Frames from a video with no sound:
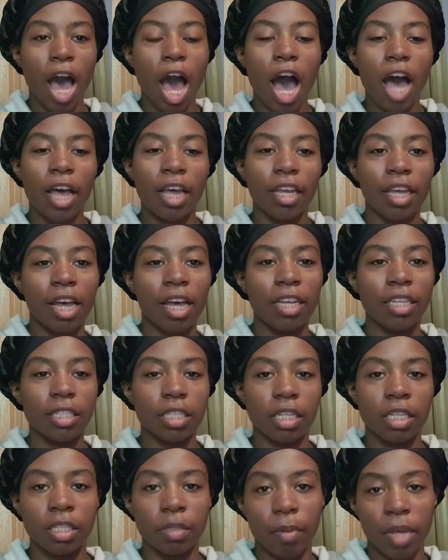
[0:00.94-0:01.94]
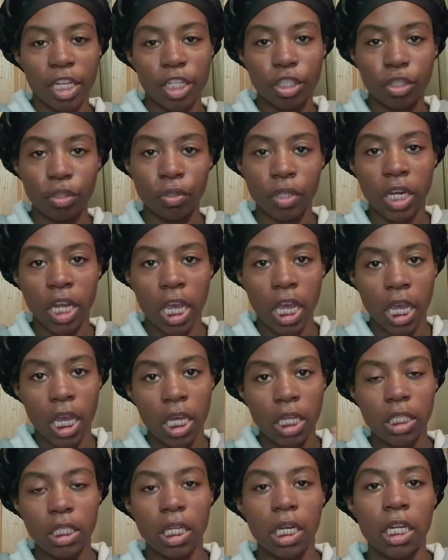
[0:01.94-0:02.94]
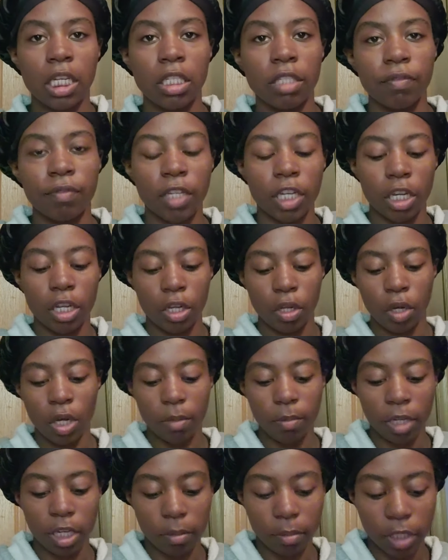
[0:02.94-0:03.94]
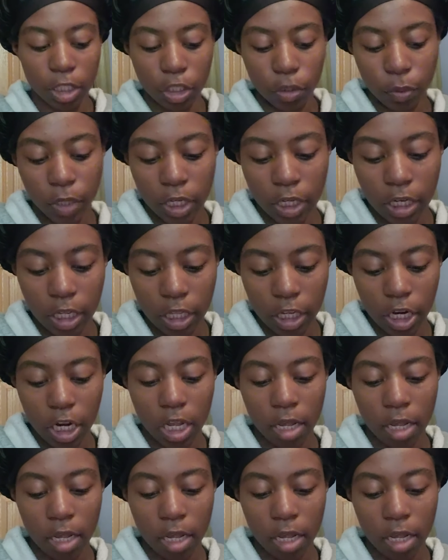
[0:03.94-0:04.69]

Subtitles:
Hi guys, it's Pastor Renee, and today's video I'm gonna be doing another